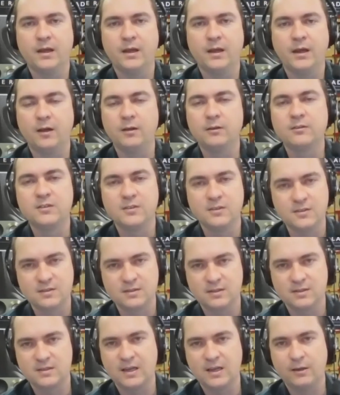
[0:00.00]
alters
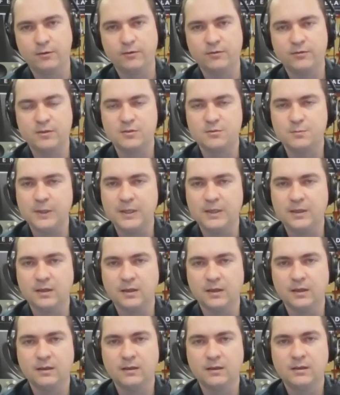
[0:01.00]
the sound of the
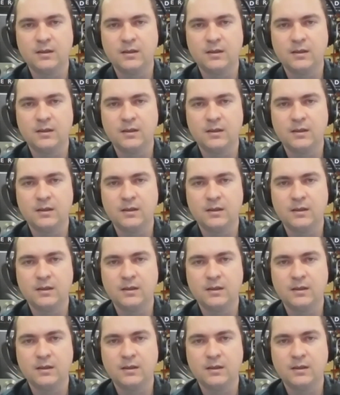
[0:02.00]
speaker.